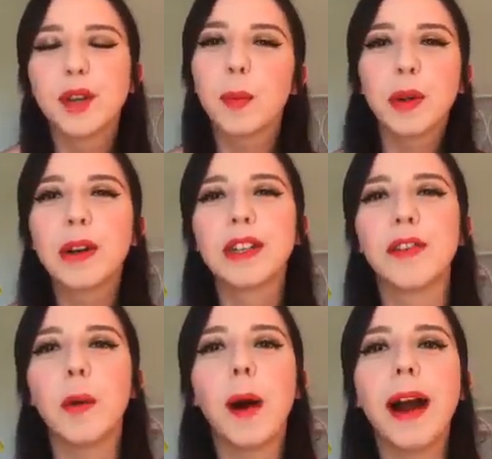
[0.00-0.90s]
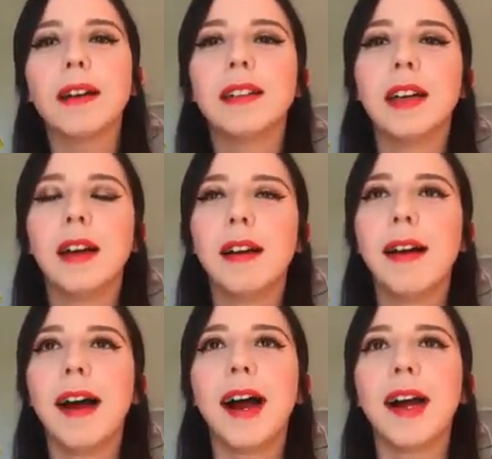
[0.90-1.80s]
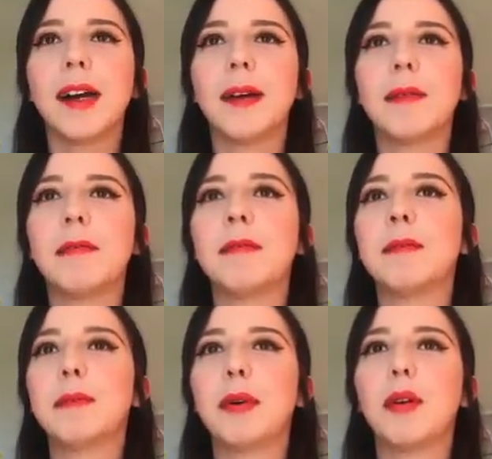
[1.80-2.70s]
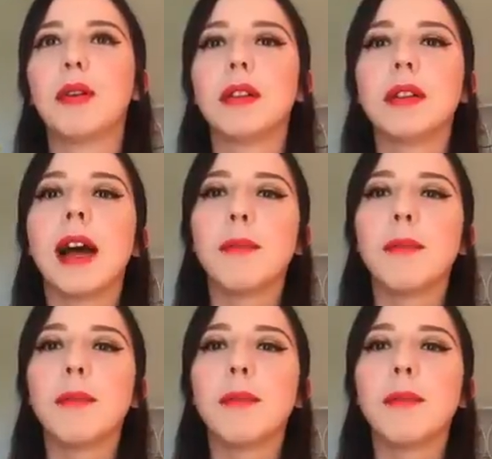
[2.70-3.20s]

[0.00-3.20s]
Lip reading: uploaded for a while, but